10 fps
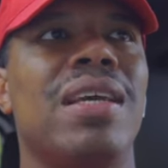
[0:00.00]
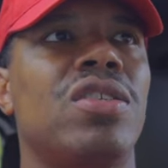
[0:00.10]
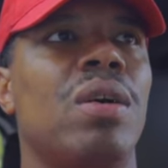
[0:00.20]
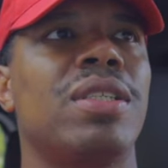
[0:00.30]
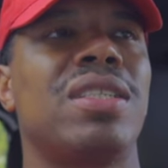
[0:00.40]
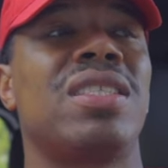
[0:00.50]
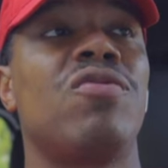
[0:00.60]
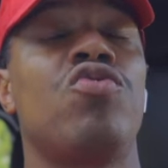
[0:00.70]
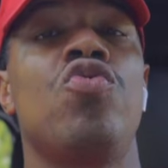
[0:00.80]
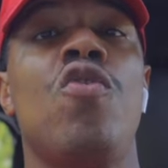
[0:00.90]
It's almost as
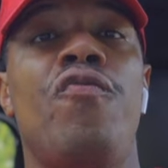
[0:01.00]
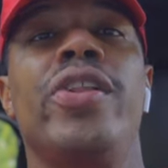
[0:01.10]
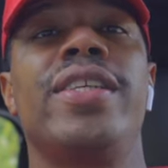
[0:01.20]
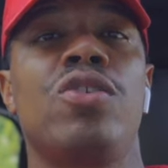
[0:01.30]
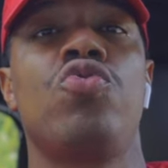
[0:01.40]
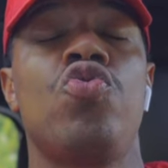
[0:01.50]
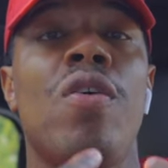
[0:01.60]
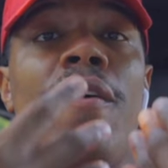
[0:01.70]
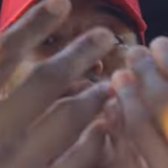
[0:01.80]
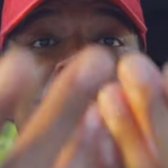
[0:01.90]
if you feel as though
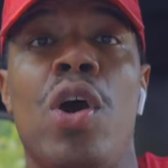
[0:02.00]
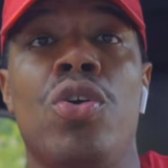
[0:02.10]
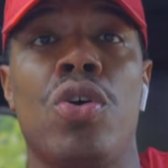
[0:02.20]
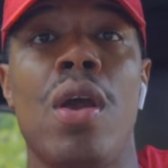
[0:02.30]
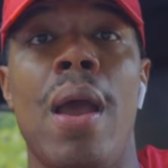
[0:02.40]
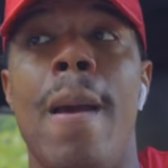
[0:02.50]
you're a failure